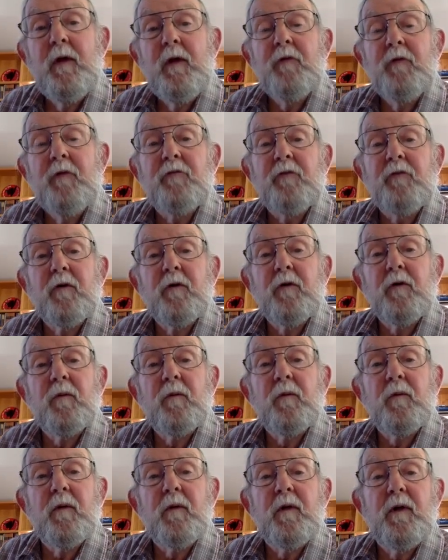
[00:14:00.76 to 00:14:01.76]

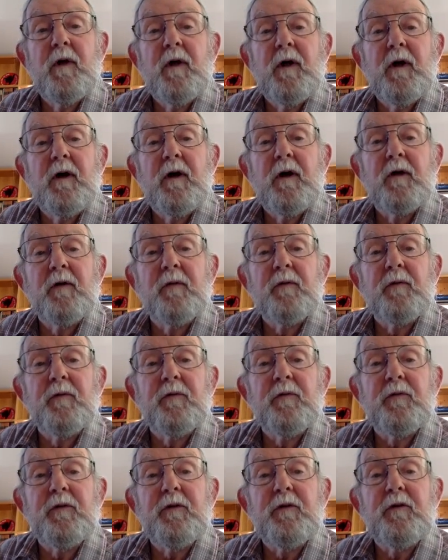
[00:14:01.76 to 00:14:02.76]
So
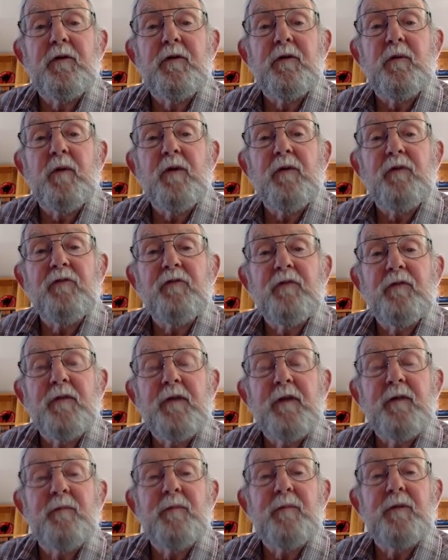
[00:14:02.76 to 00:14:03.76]
the question
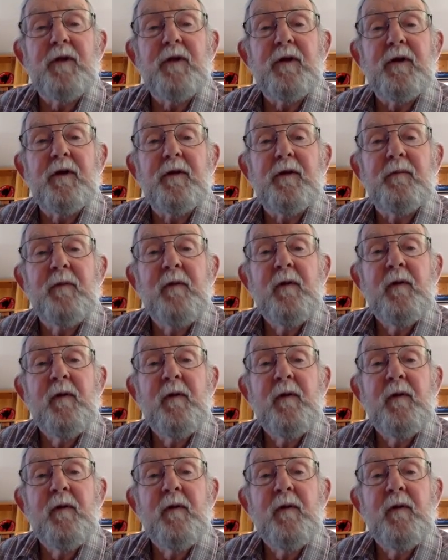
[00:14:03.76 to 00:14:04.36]
then became,